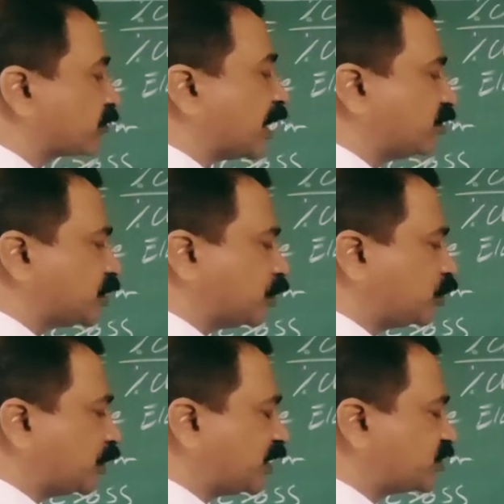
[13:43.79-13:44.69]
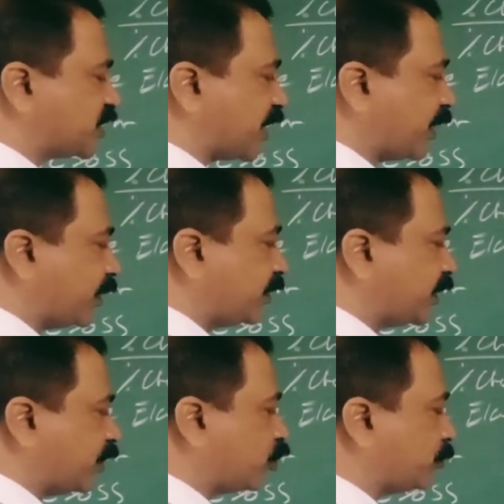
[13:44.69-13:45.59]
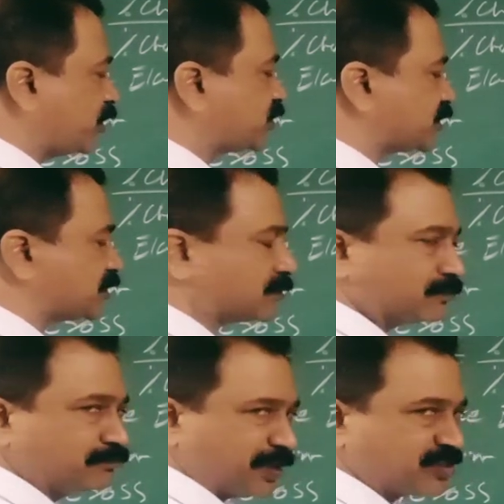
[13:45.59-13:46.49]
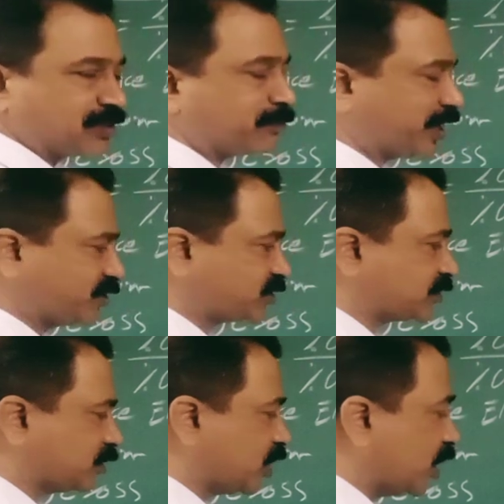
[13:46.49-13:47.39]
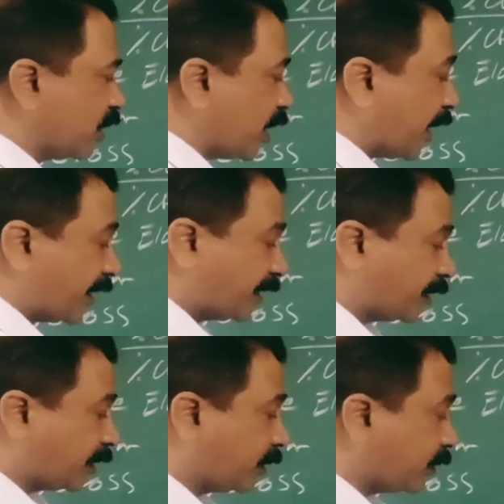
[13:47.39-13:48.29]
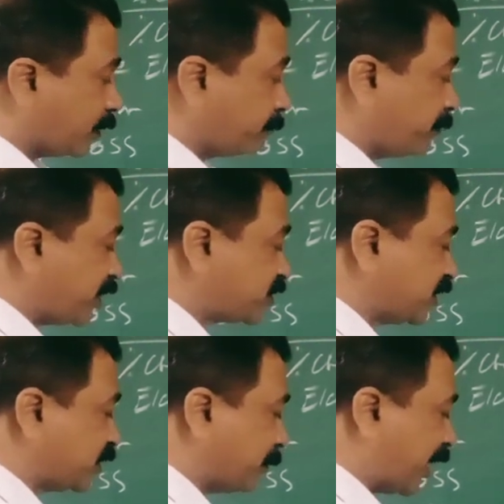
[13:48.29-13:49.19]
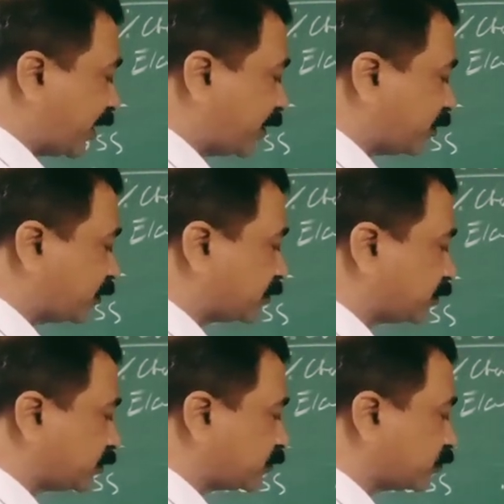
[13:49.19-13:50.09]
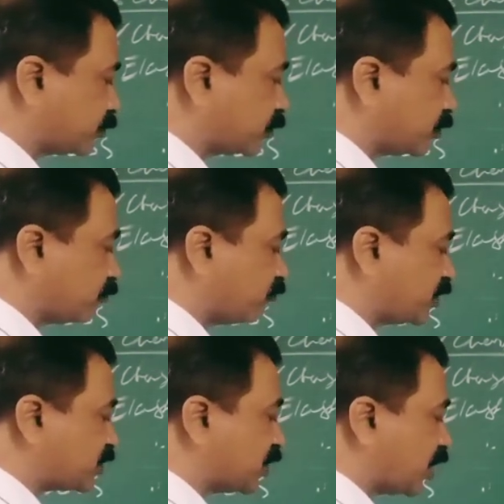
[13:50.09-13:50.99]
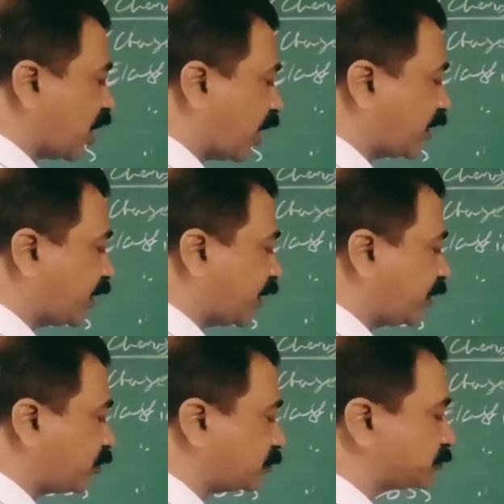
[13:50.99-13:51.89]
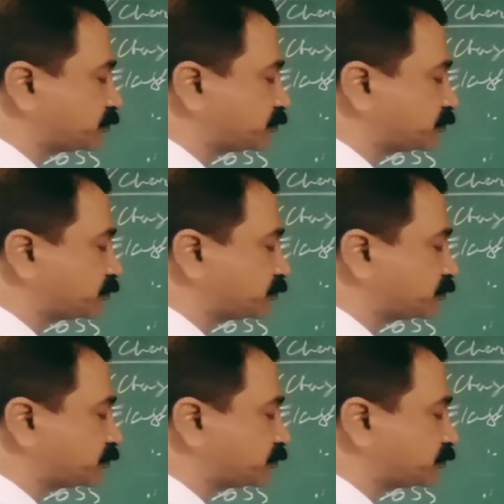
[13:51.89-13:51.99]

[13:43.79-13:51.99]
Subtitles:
is equal to, let us say, 10 rupees, basic price, and basic demand was 100.